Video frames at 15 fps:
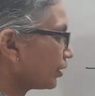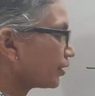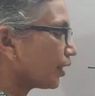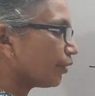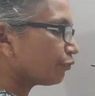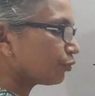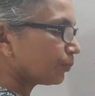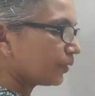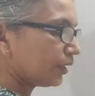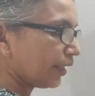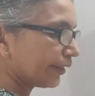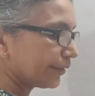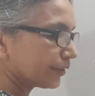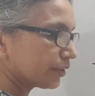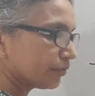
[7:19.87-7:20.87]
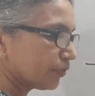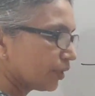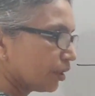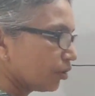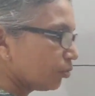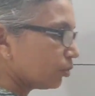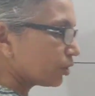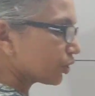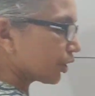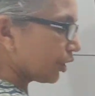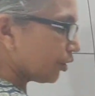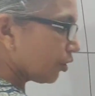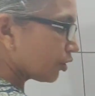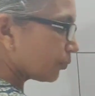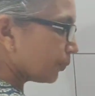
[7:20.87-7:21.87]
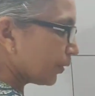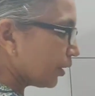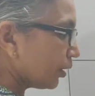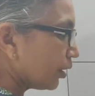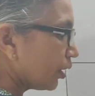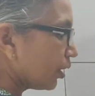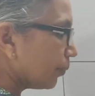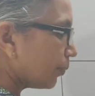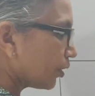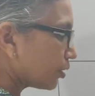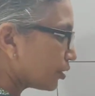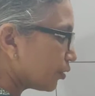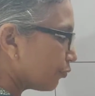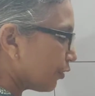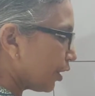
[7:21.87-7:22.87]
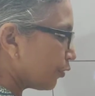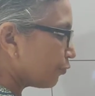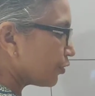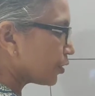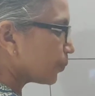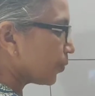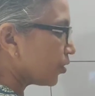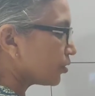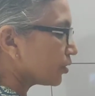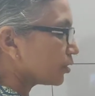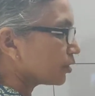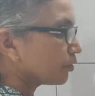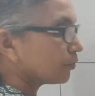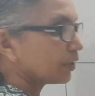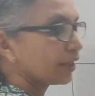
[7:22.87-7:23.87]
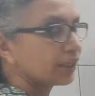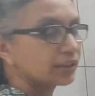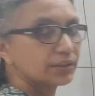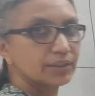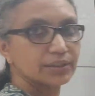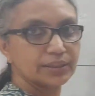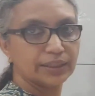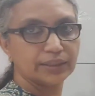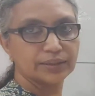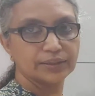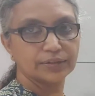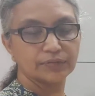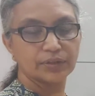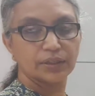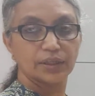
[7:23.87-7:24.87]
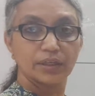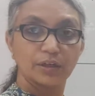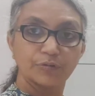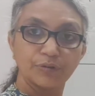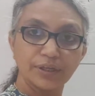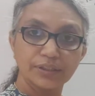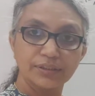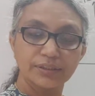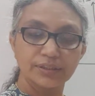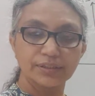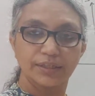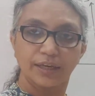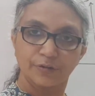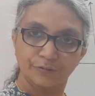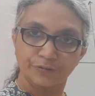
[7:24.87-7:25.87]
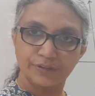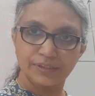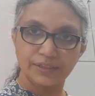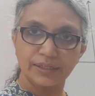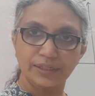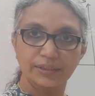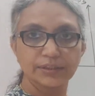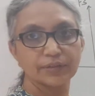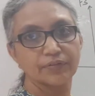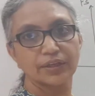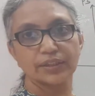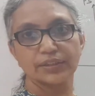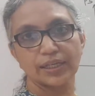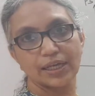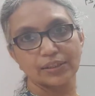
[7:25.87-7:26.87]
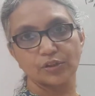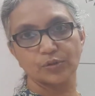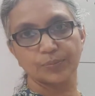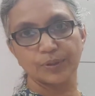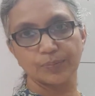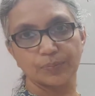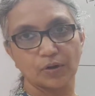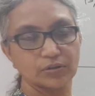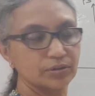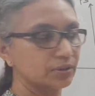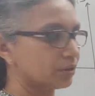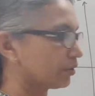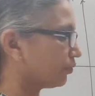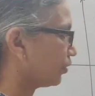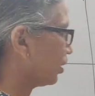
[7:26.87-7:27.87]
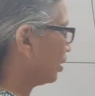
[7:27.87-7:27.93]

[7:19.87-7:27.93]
x have to be negative, which cannot be, because if f is positive, x is negative. If f is negative, x has to be positive.